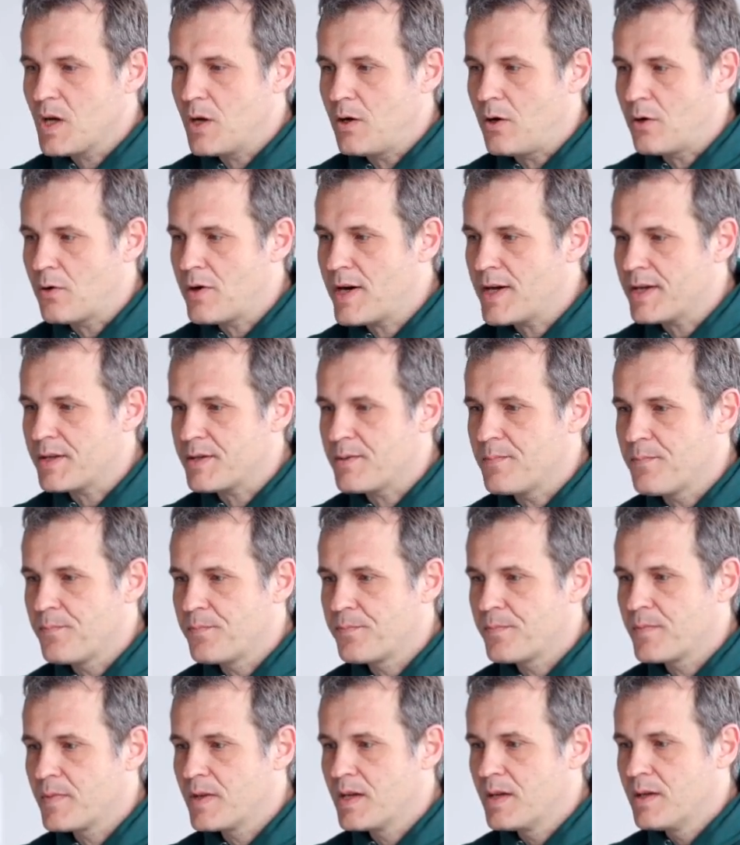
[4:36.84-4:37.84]
All right.
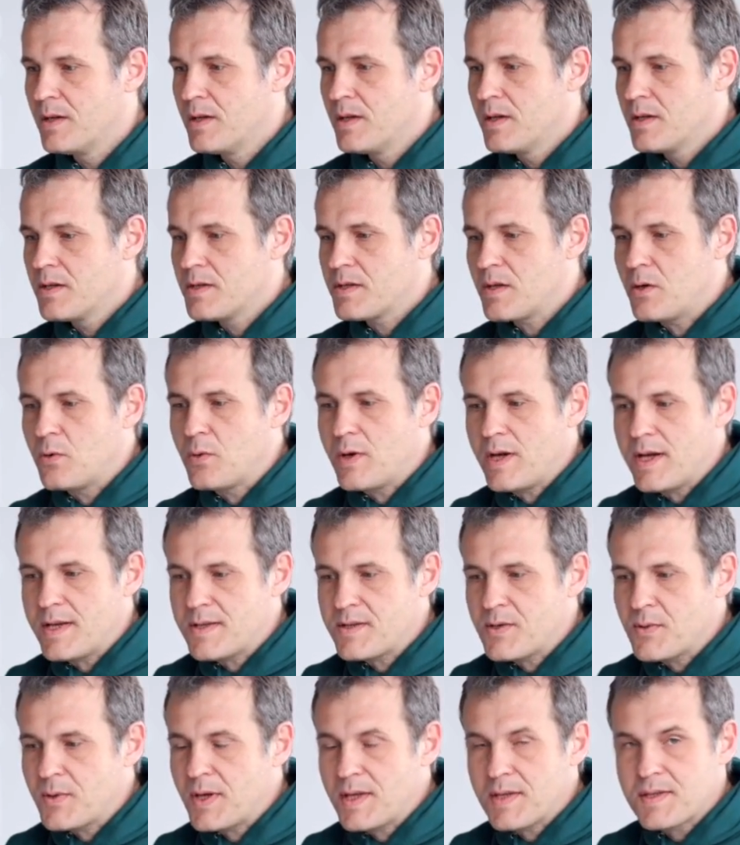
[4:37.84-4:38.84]
So
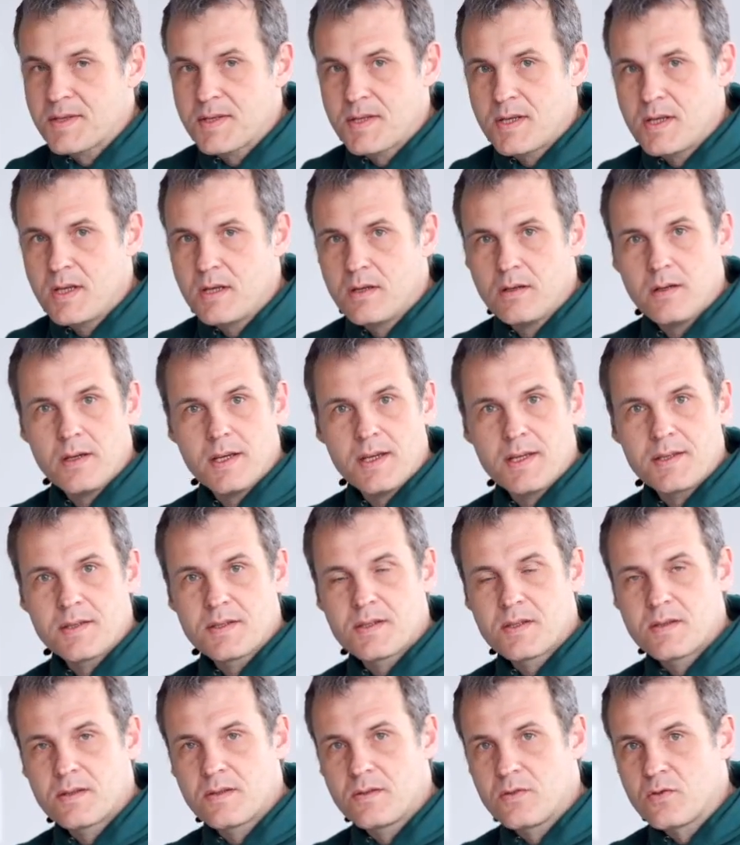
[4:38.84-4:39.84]
as you can see,
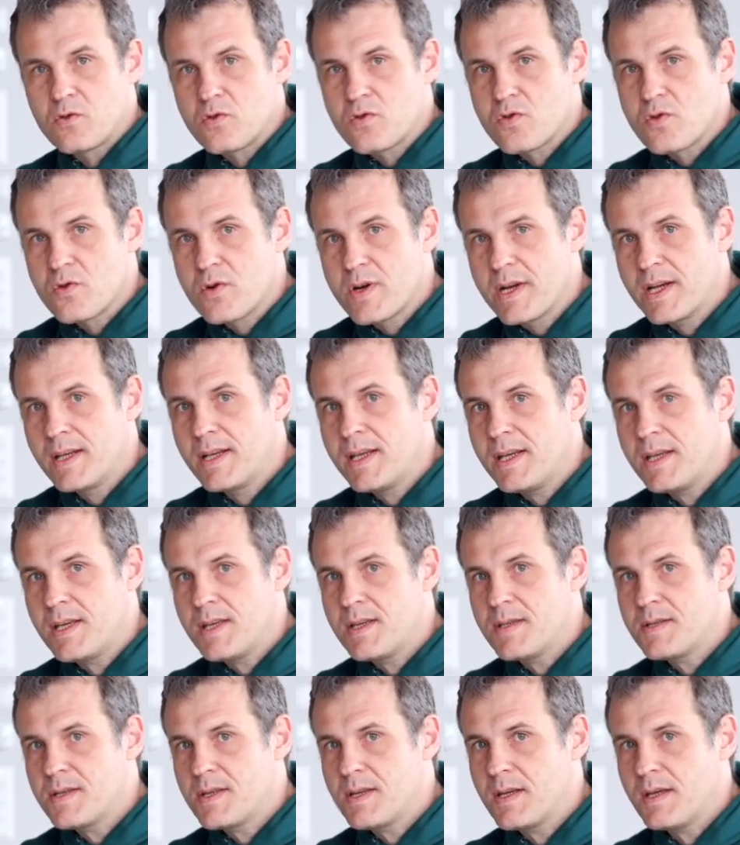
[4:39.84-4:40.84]
it's really
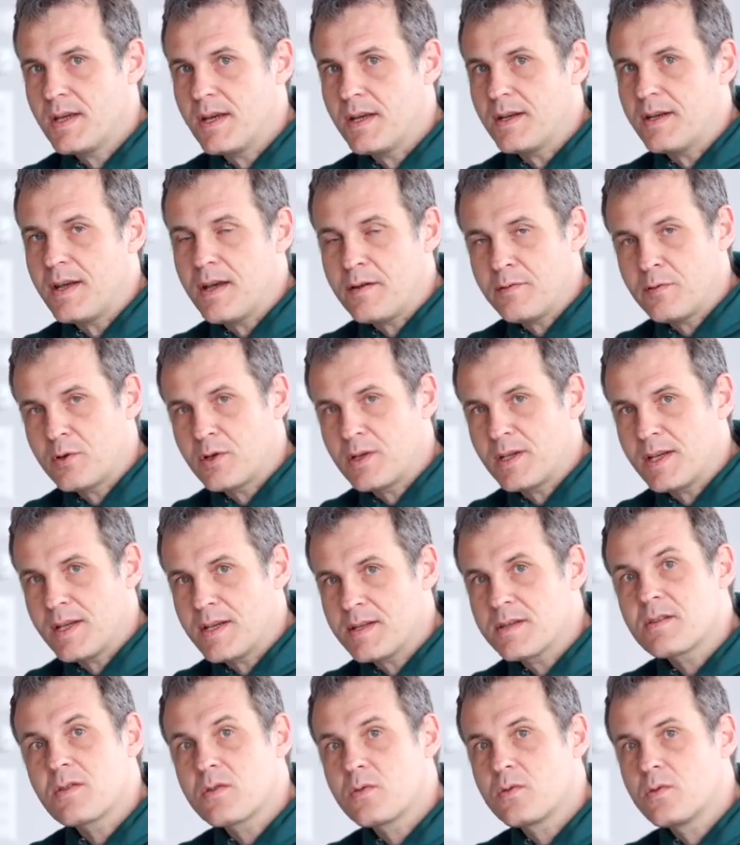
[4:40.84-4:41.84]
easy and
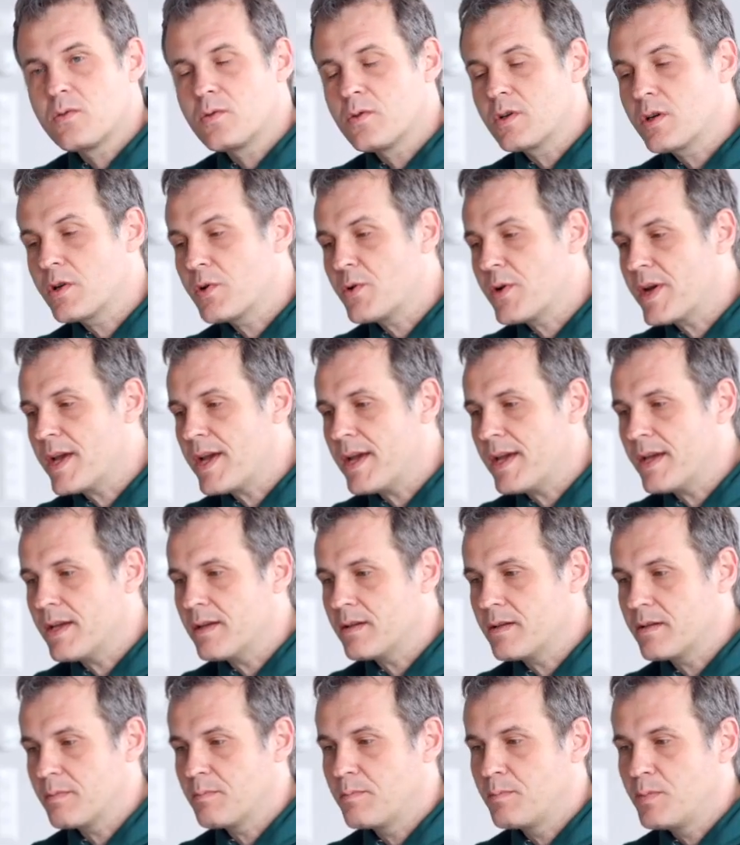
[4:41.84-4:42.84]
effortless to
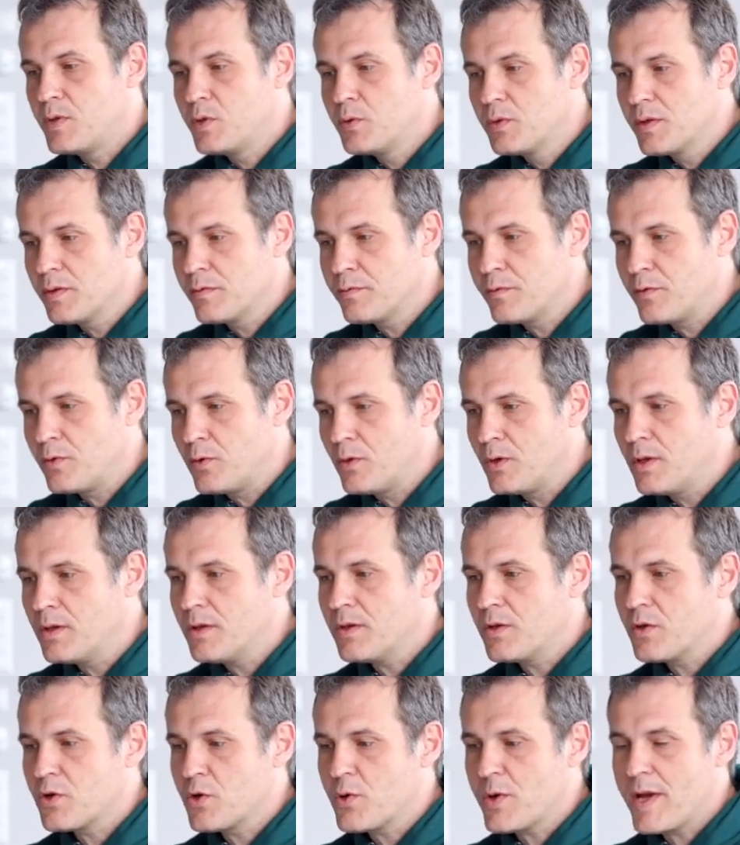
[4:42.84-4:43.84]
create beautiful,
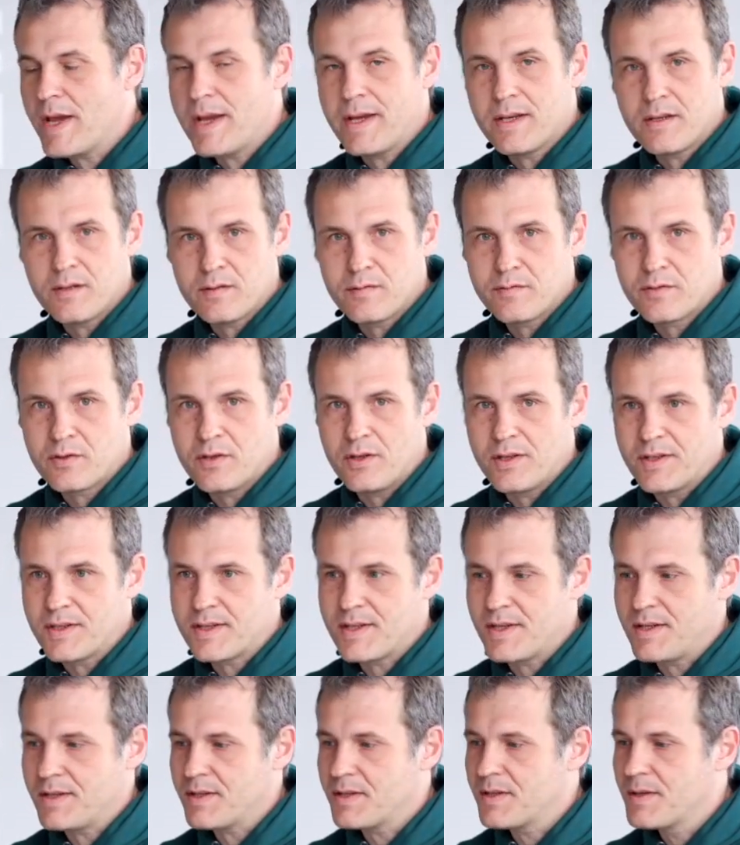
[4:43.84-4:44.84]
creative
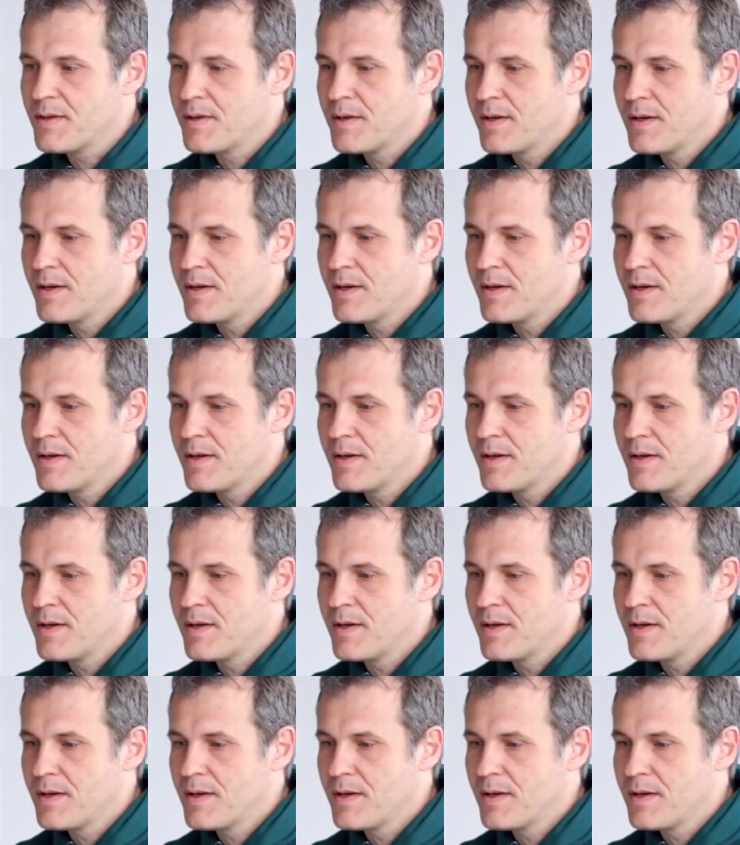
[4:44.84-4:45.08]
content.